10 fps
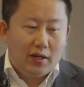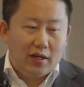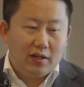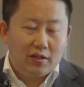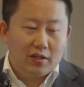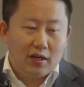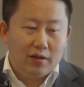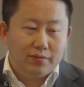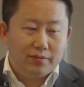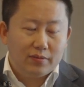And
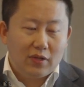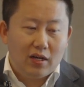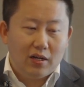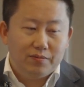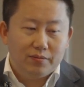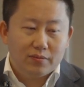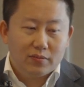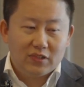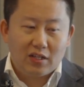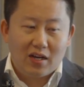the
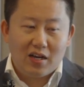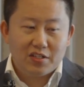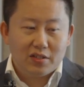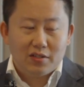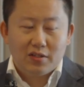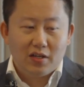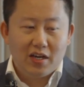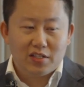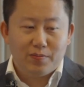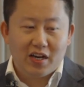last
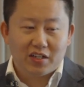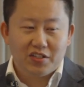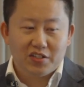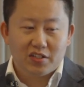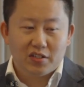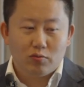aspect is